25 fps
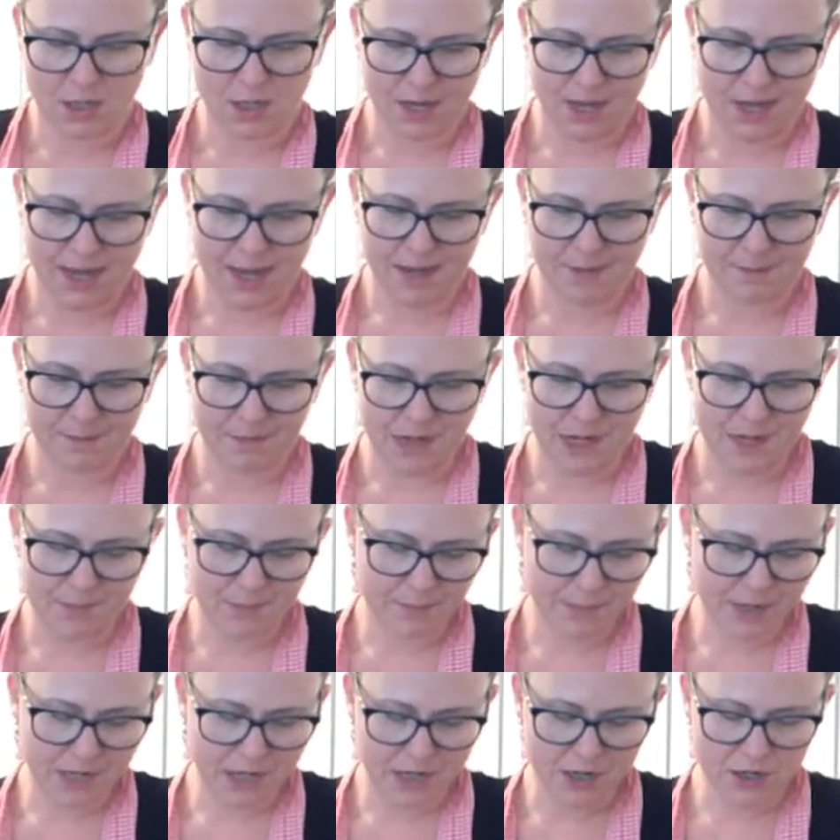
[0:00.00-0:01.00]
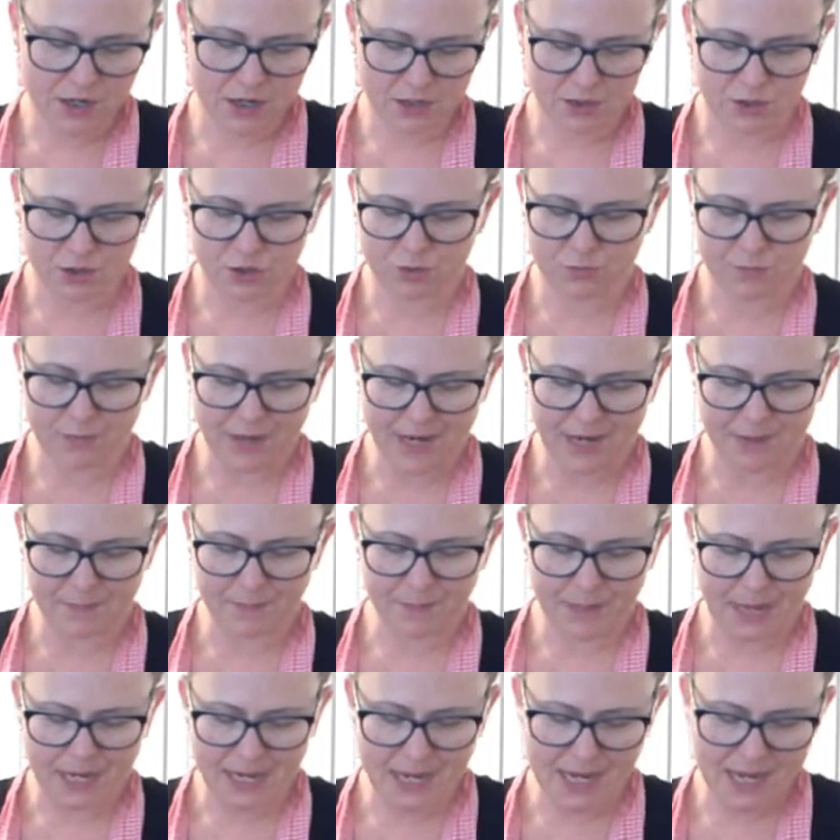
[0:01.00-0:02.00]
Add my butter to my
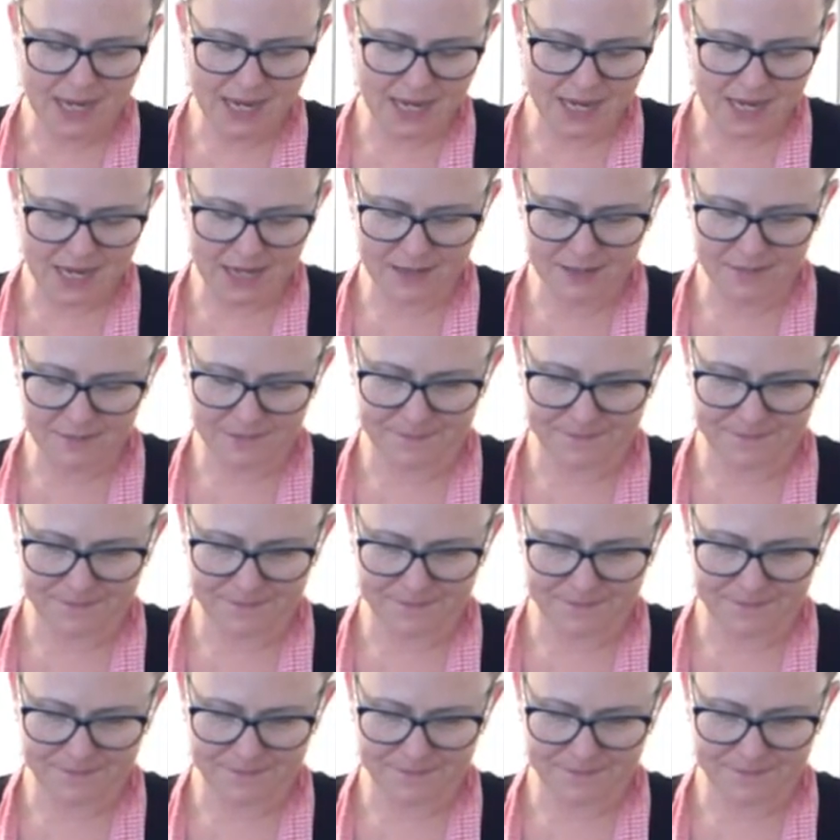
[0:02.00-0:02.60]
pan.